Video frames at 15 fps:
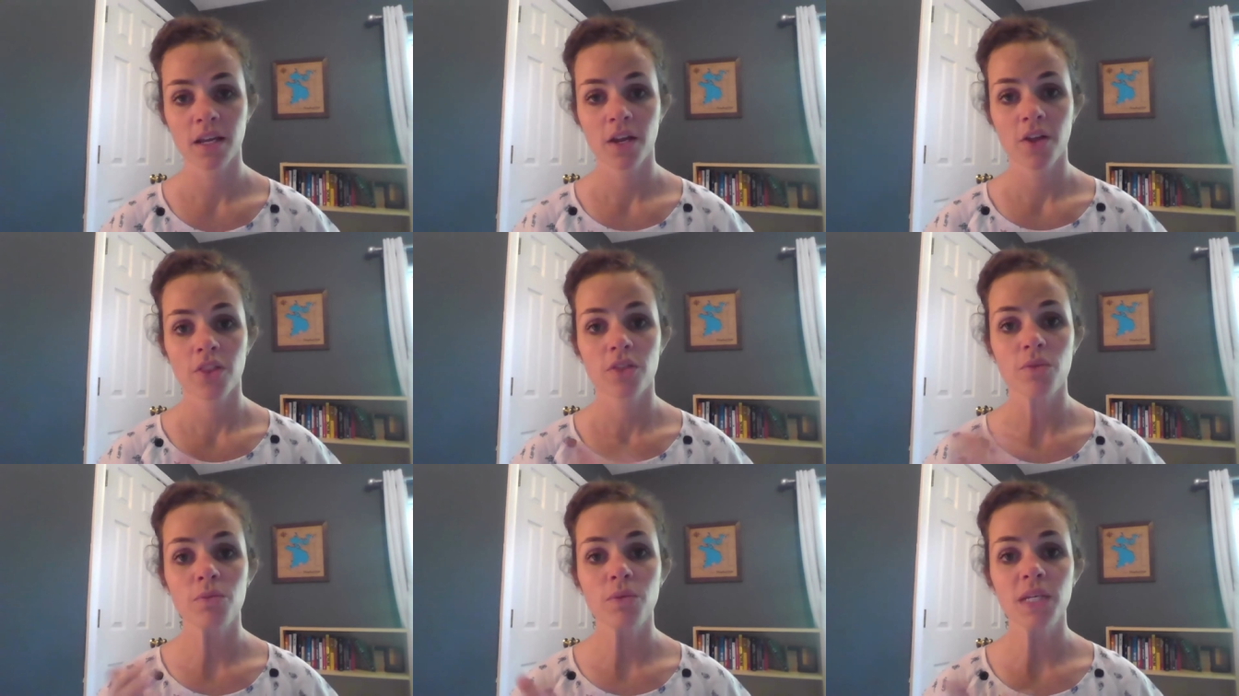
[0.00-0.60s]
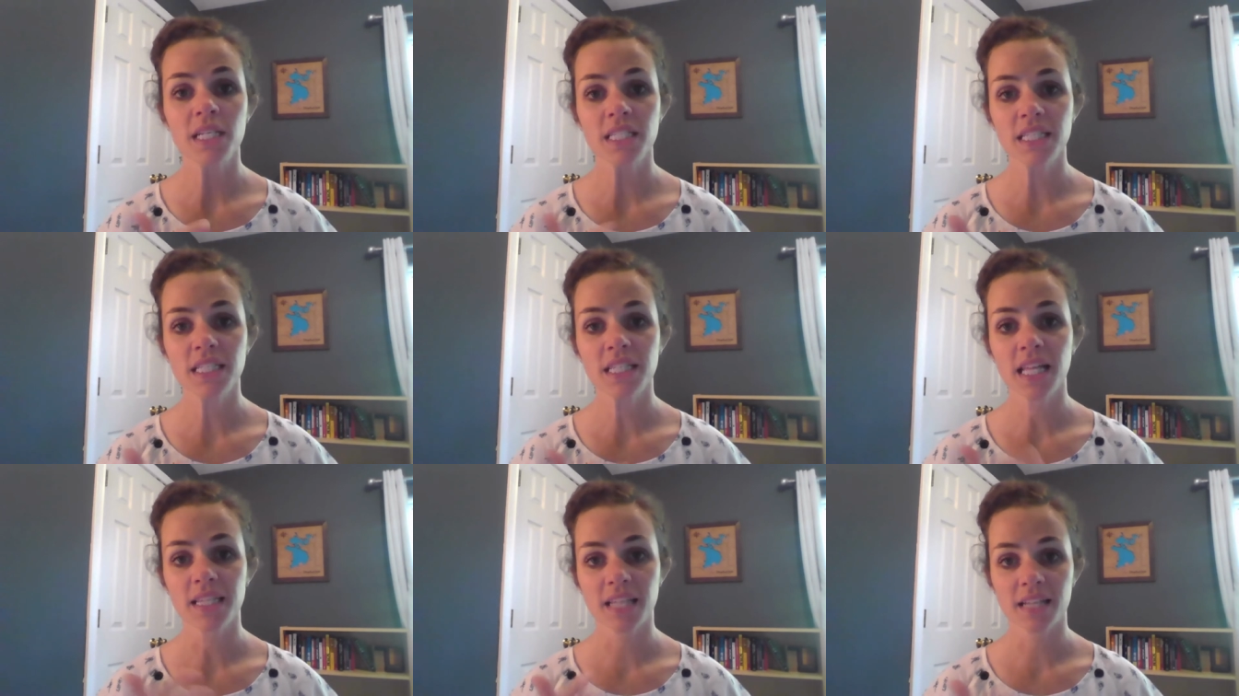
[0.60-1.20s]
The reason
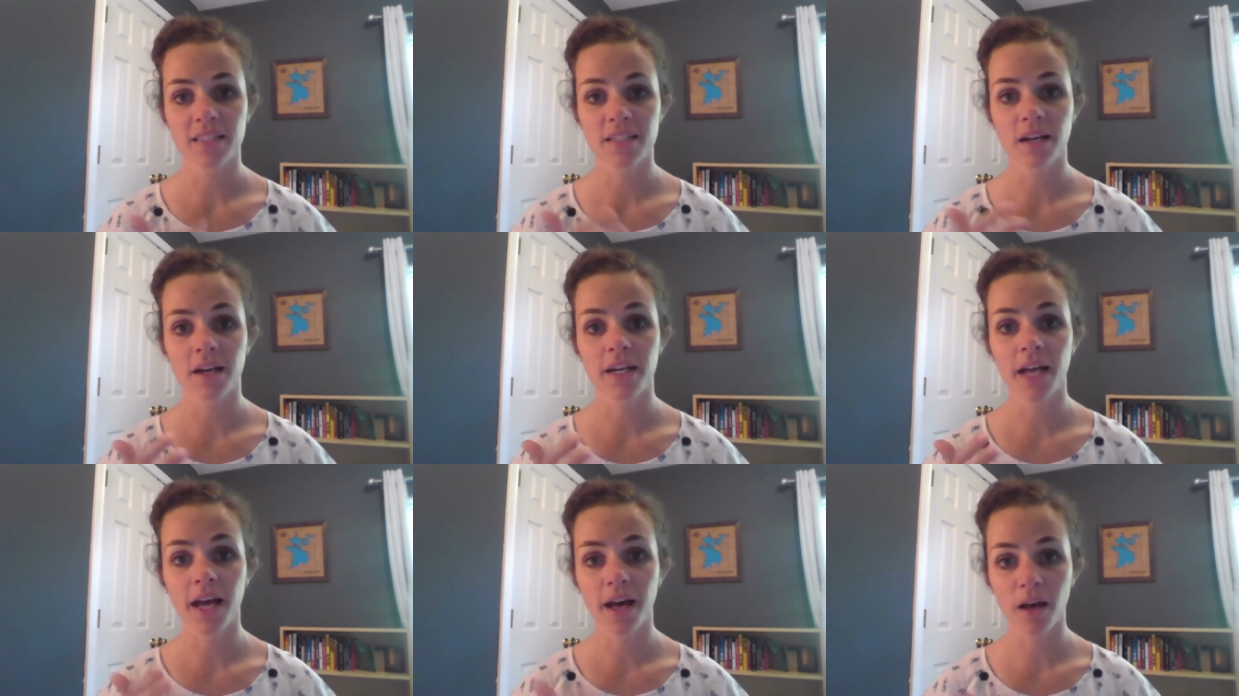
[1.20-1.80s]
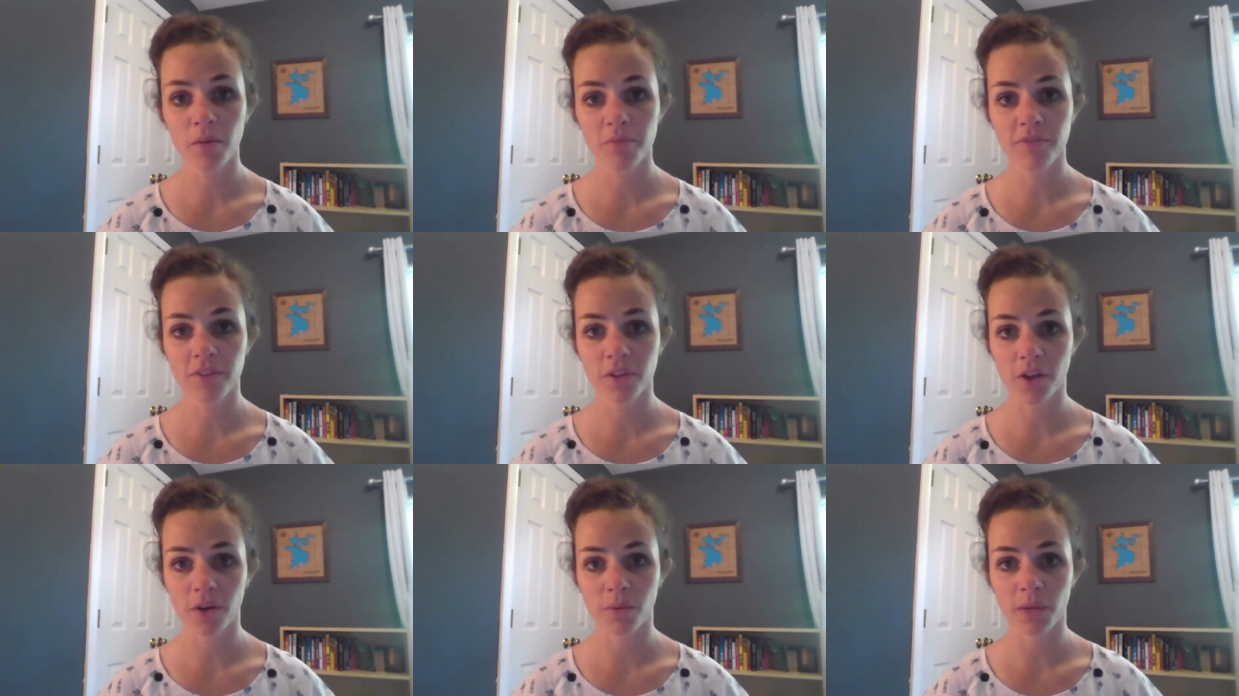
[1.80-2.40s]
that that's not helpful
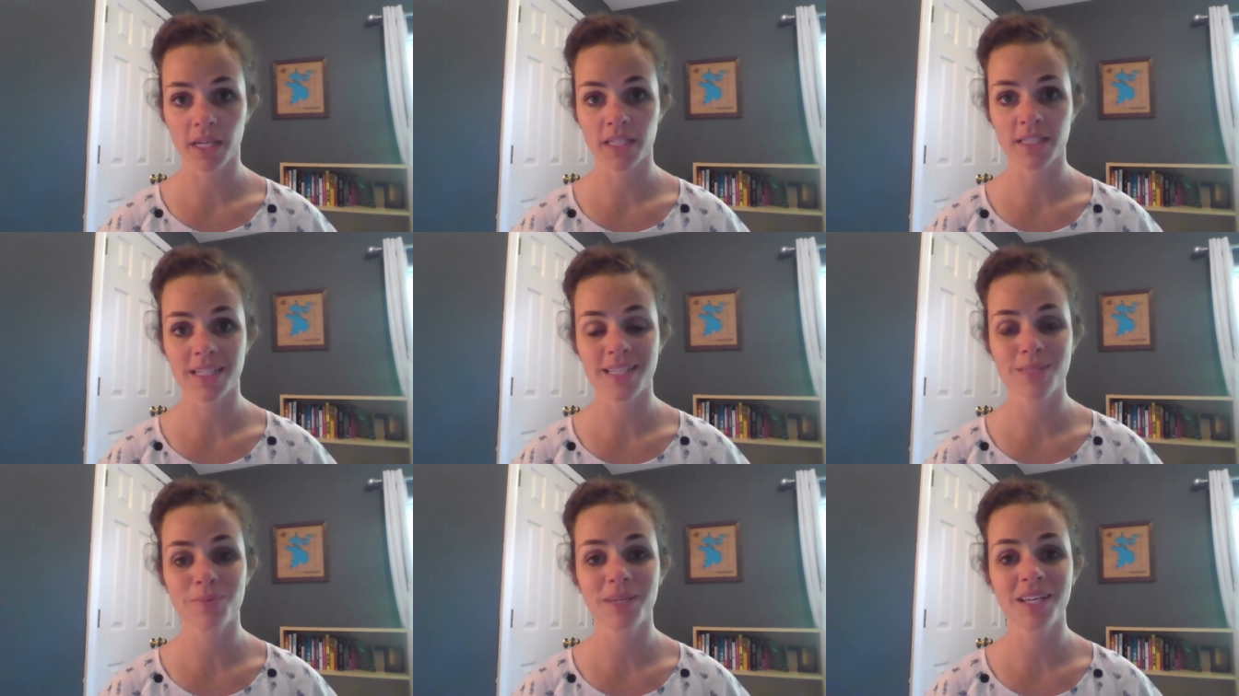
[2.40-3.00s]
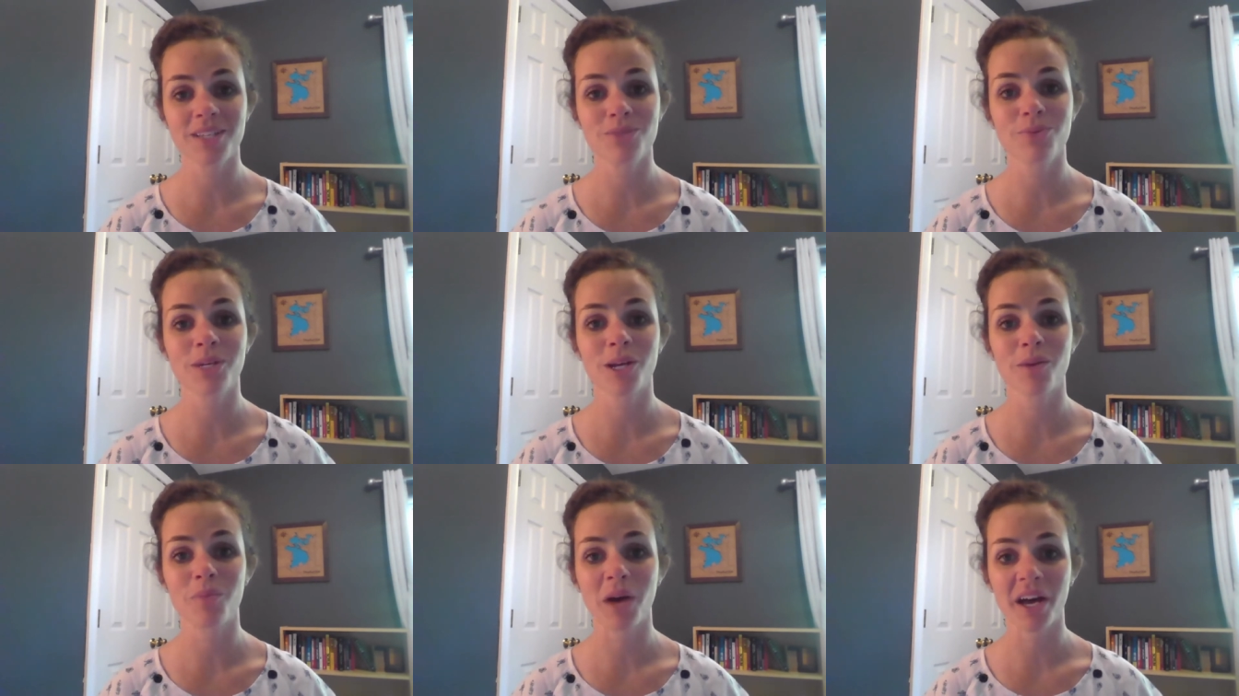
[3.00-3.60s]
always is because when
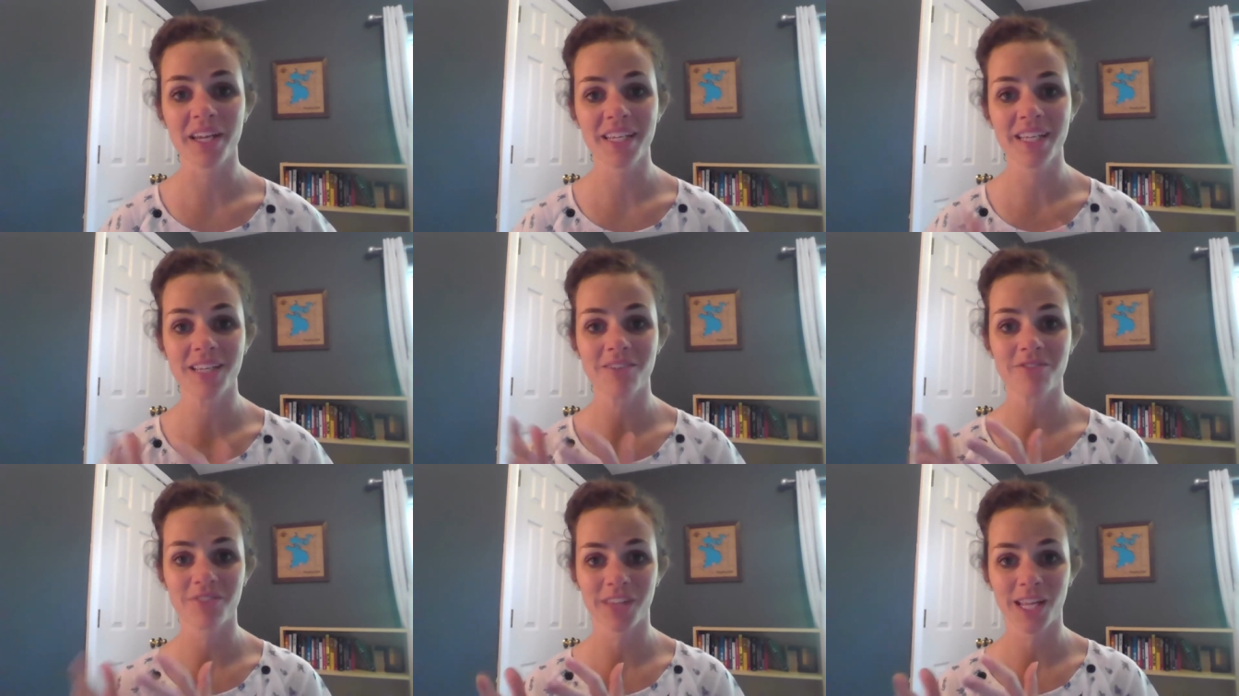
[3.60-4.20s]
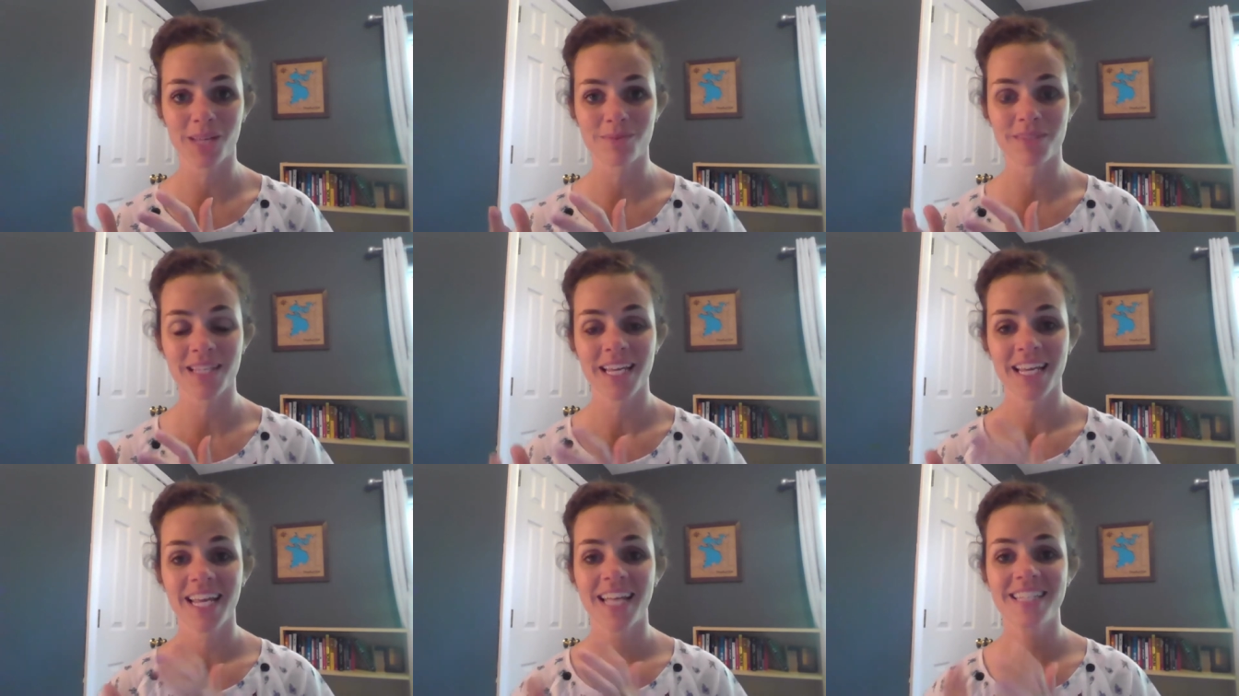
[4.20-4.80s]
our body inflames,
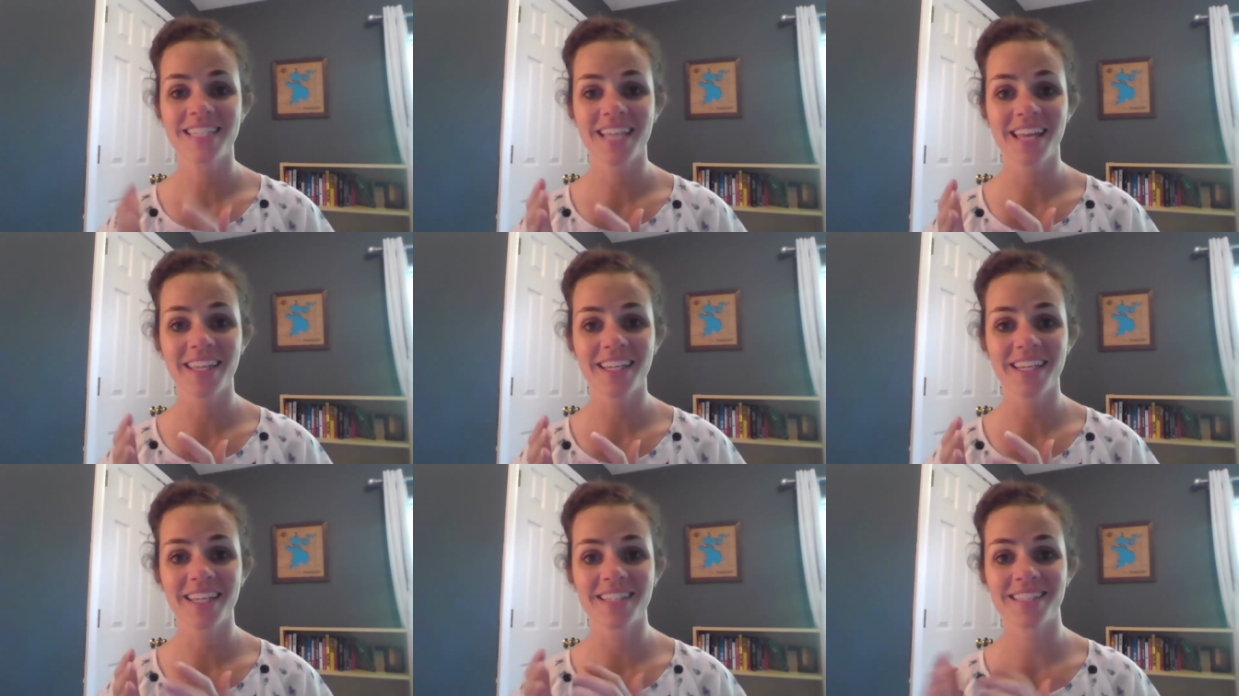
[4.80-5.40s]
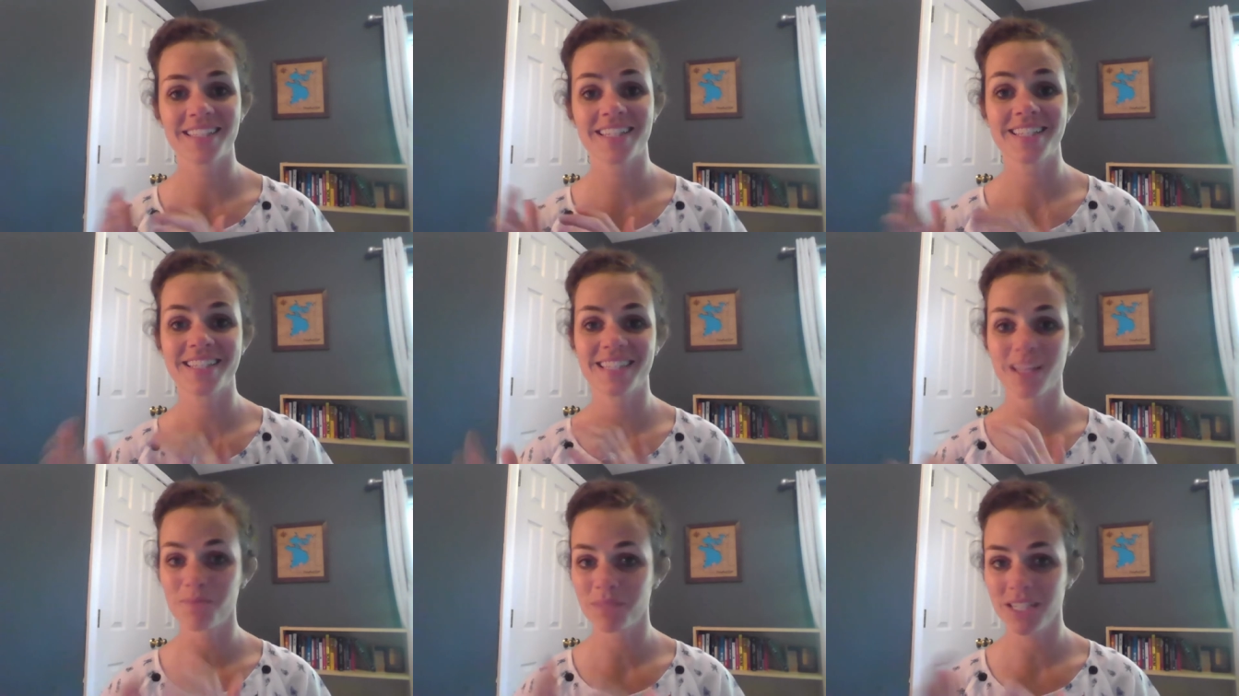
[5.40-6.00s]
it's telling us
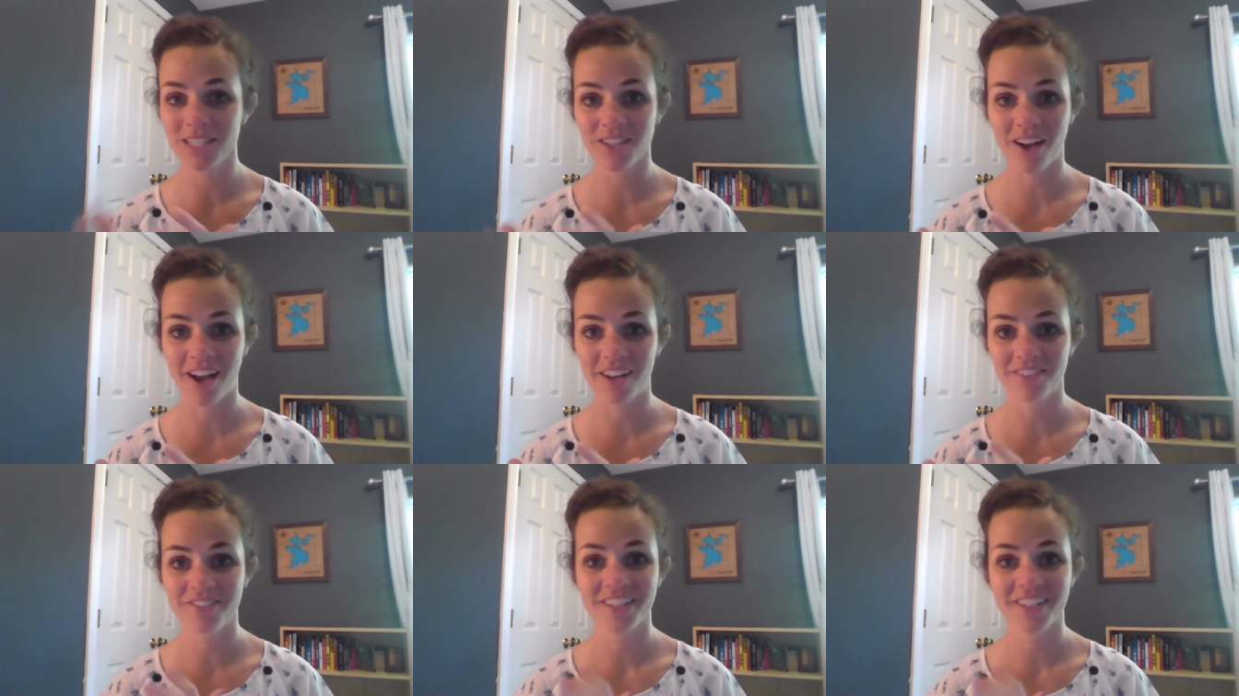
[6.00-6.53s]
something's off,